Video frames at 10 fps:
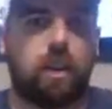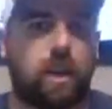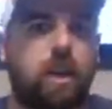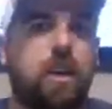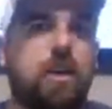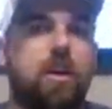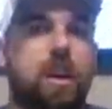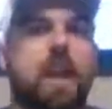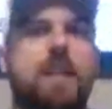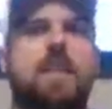Like,
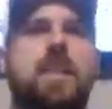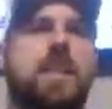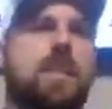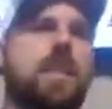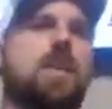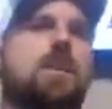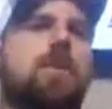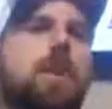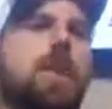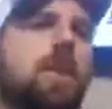how does the decision
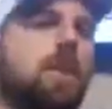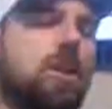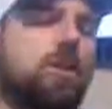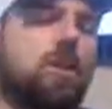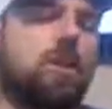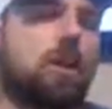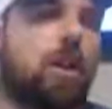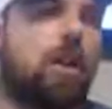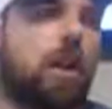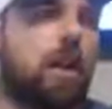to get you across the
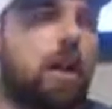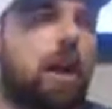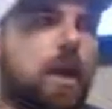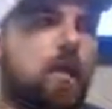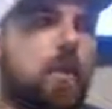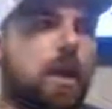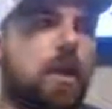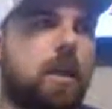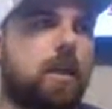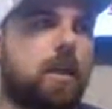line to go, okay, we're going
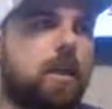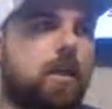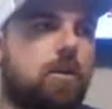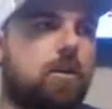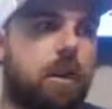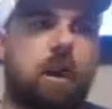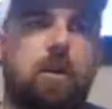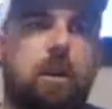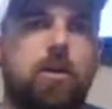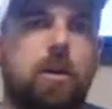to run
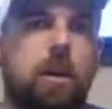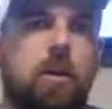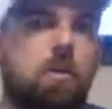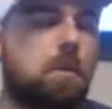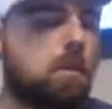our own team?